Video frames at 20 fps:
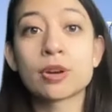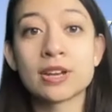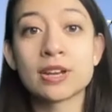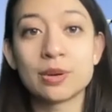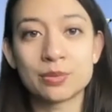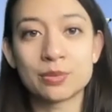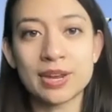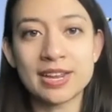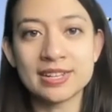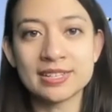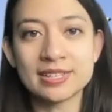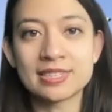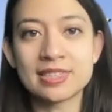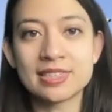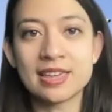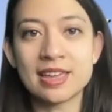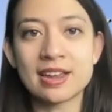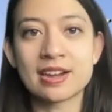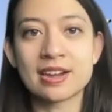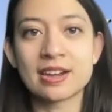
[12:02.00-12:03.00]
and raised
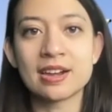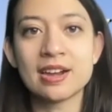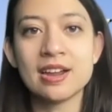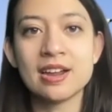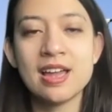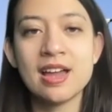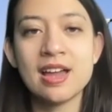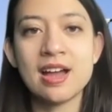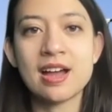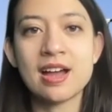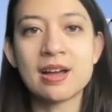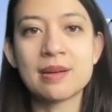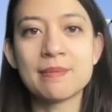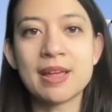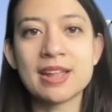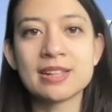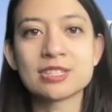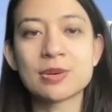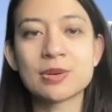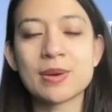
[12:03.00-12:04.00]
there.
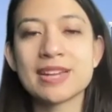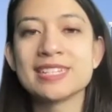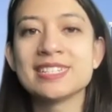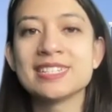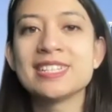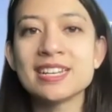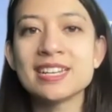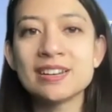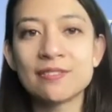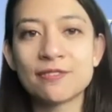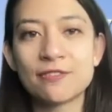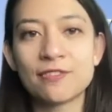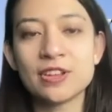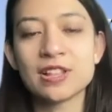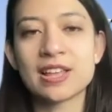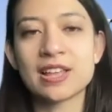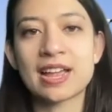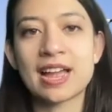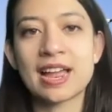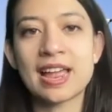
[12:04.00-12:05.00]
And so I didn't feel
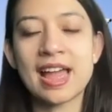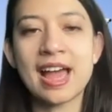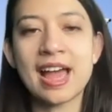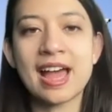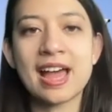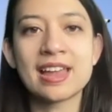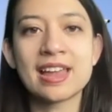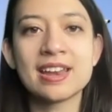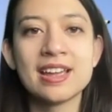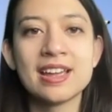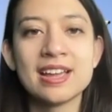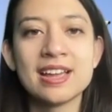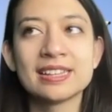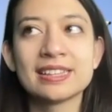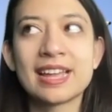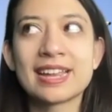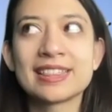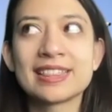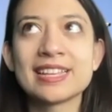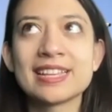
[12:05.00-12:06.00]
like I had
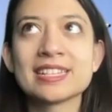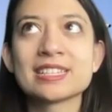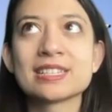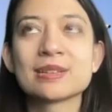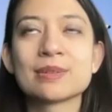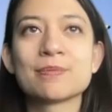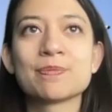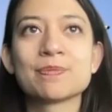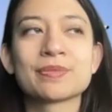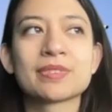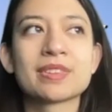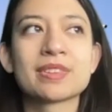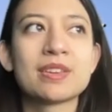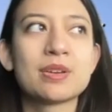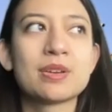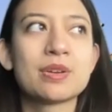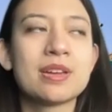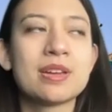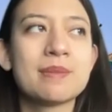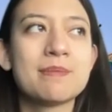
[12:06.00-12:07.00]
like this
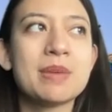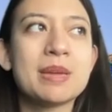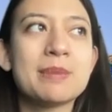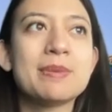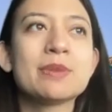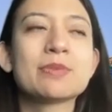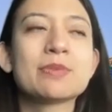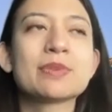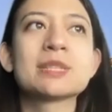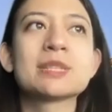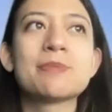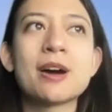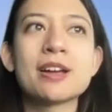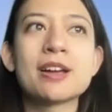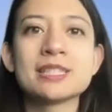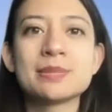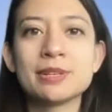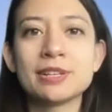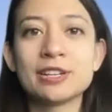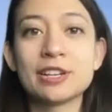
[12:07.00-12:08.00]
maybe
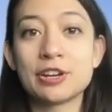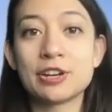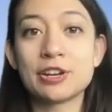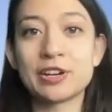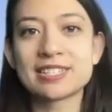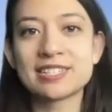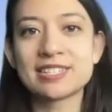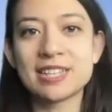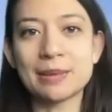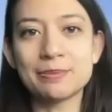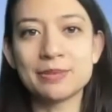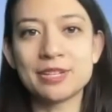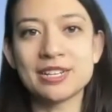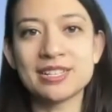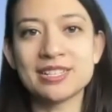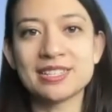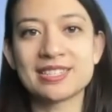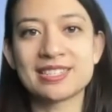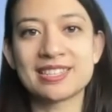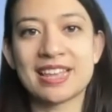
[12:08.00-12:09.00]
responsibility or
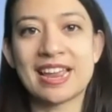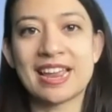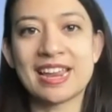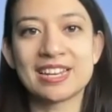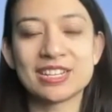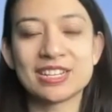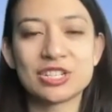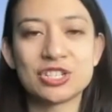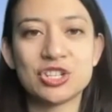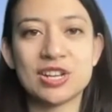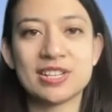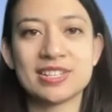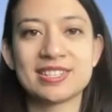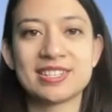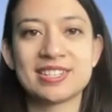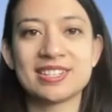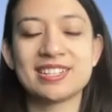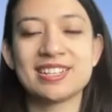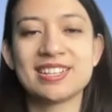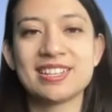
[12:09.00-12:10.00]
acceptance, like
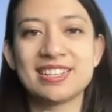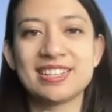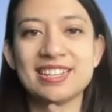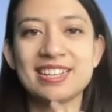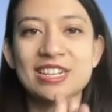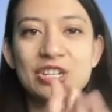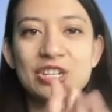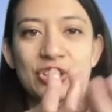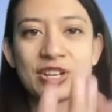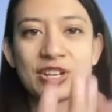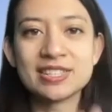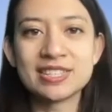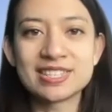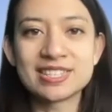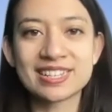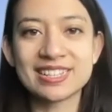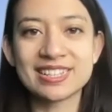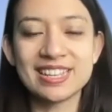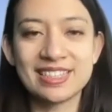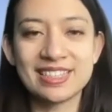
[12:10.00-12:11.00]
just
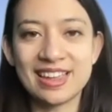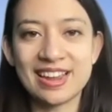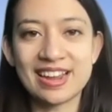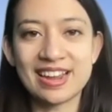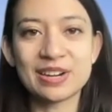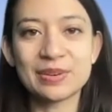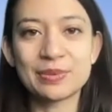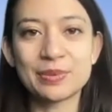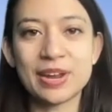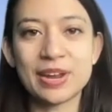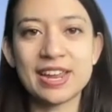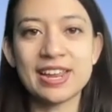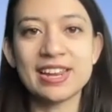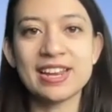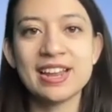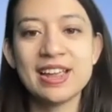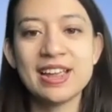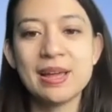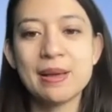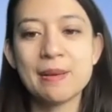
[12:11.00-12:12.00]
intrinsically there,
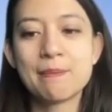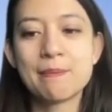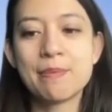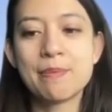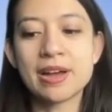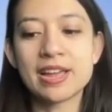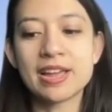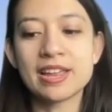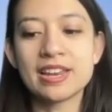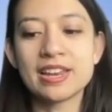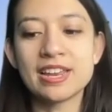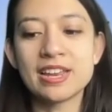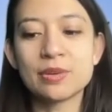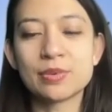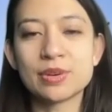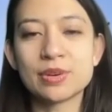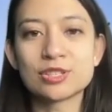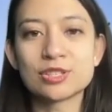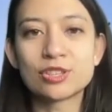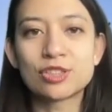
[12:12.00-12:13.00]
right? But it
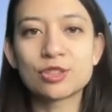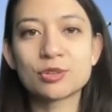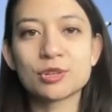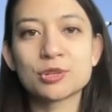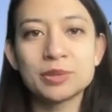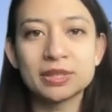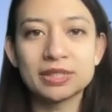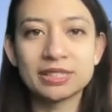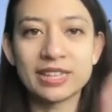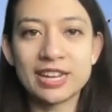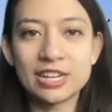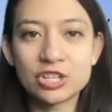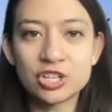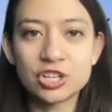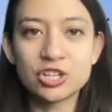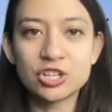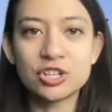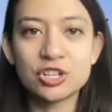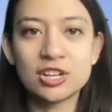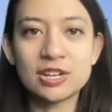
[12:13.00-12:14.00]
was through
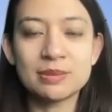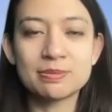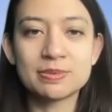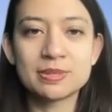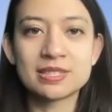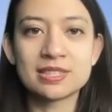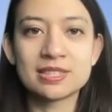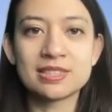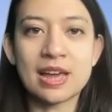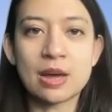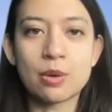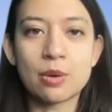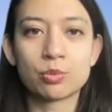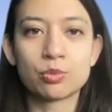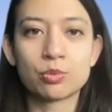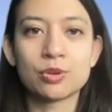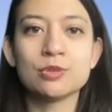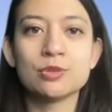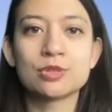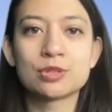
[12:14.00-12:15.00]
relationships that
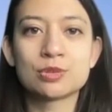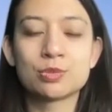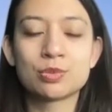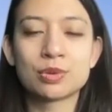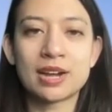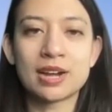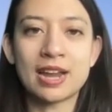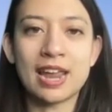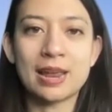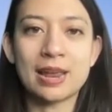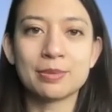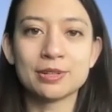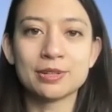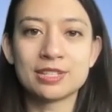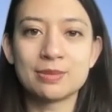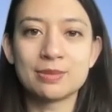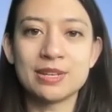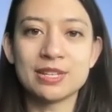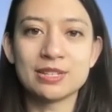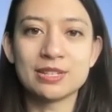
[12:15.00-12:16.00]
roots were able
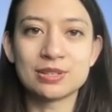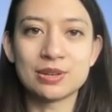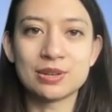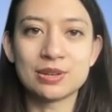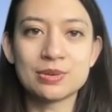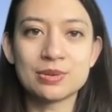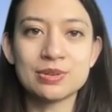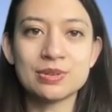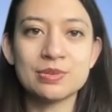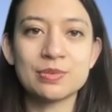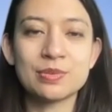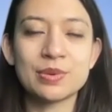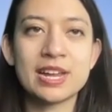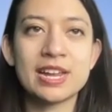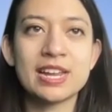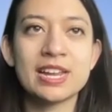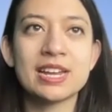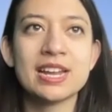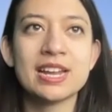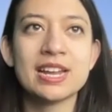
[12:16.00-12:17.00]
to be sown, right?